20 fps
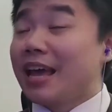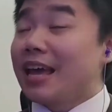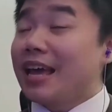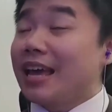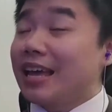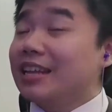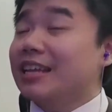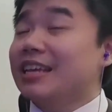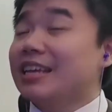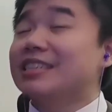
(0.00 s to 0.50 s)

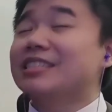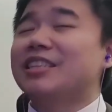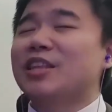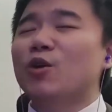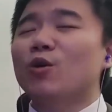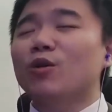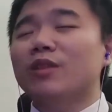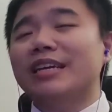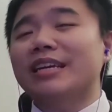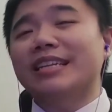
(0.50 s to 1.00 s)
It is
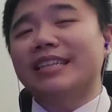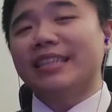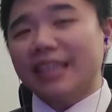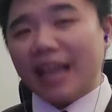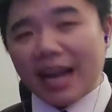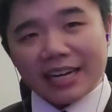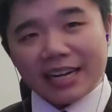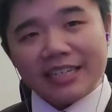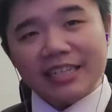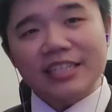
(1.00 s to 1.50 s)
nearly
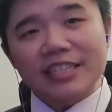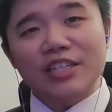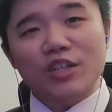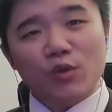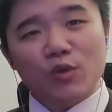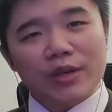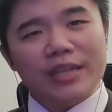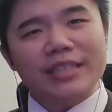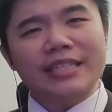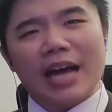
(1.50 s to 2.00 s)
90
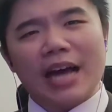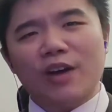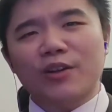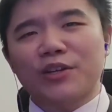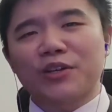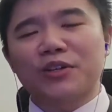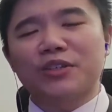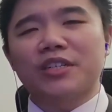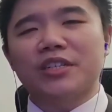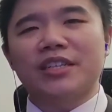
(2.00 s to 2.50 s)
degrees out
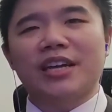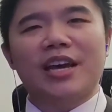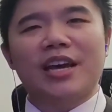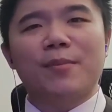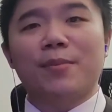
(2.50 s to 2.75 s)
here today,